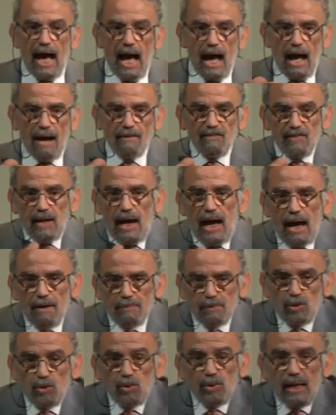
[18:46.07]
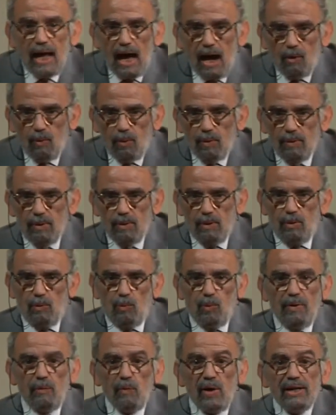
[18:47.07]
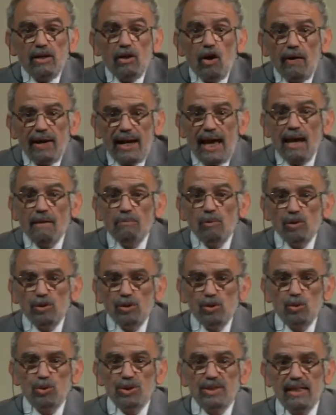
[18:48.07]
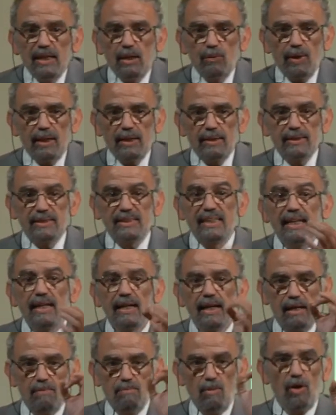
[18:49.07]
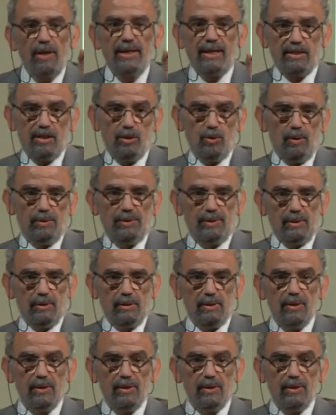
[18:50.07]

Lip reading: Up to now, we were not able to sequence single molecules.